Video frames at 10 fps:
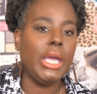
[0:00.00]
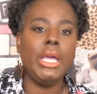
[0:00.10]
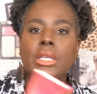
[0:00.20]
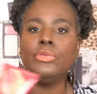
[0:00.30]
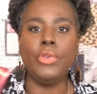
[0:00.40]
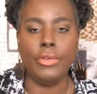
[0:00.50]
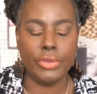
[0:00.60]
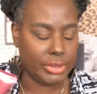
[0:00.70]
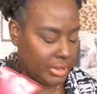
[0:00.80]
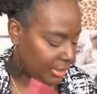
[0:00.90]
His
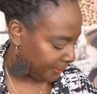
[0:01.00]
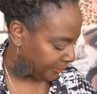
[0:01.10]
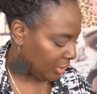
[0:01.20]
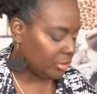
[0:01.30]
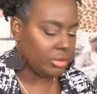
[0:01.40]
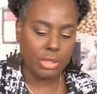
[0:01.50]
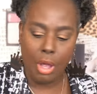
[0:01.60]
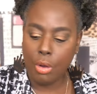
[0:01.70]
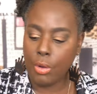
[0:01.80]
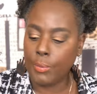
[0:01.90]
favorite scent.
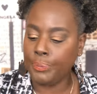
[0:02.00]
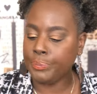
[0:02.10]
So